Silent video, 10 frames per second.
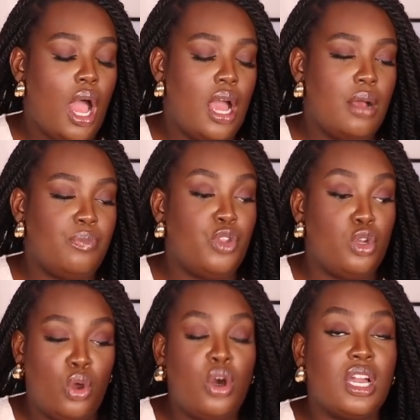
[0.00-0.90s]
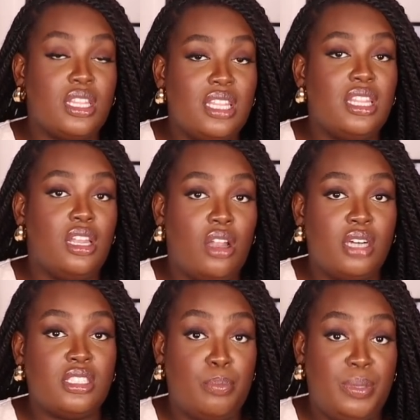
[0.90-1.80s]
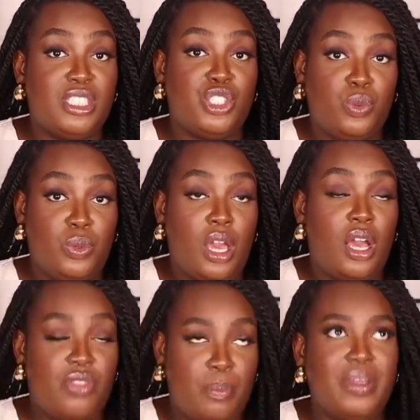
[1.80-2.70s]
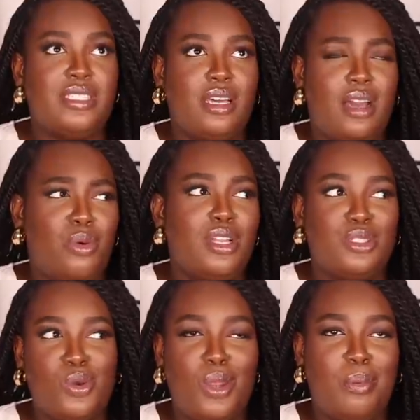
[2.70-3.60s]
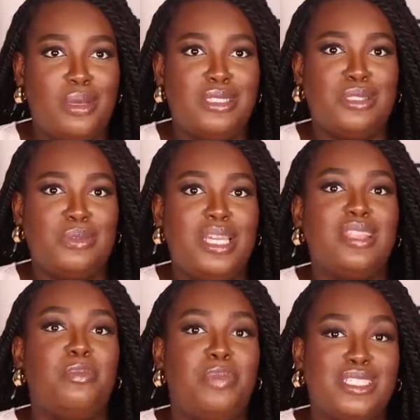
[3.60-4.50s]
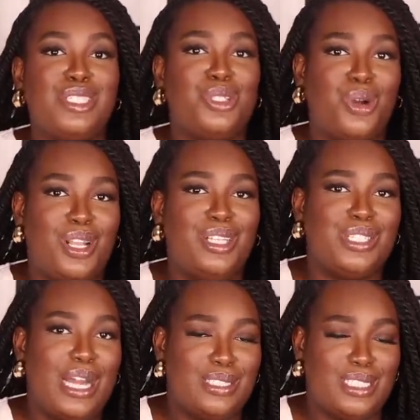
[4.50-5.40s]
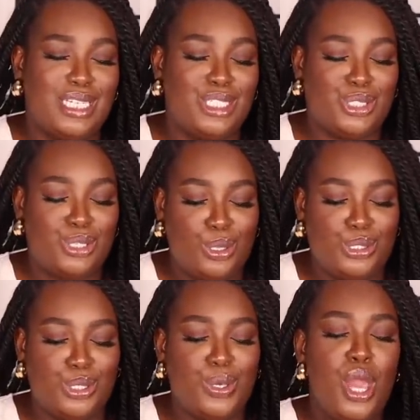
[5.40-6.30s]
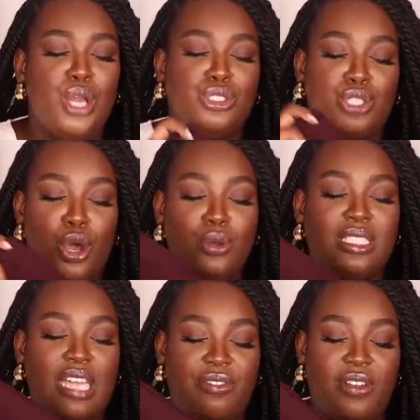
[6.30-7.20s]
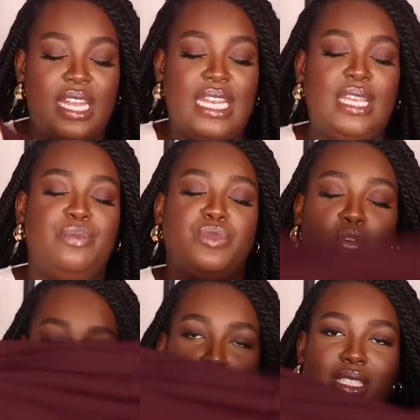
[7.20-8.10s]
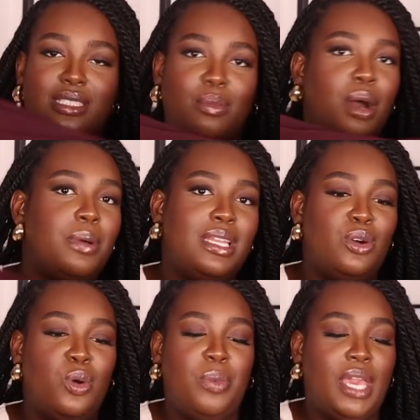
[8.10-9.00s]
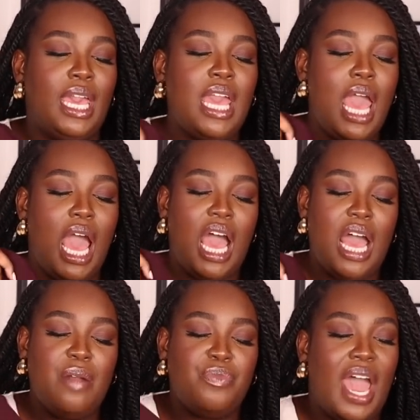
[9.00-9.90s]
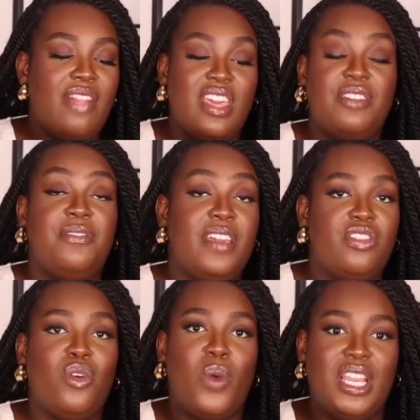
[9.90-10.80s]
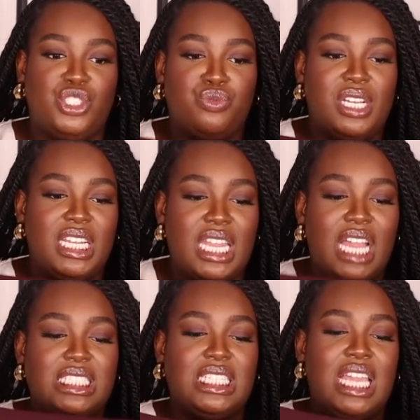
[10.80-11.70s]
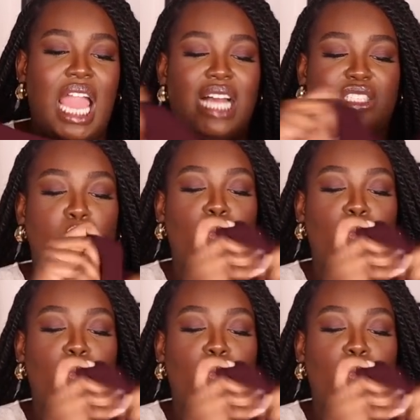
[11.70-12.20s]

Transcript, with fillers: um, longer than the last, the bittersweet, uh, the bitter, I wanted to call it bittersweet, the bitter chocolate trousers I just showed you. So definitely hoist them up a little bit um, and they fit the waist really nicely as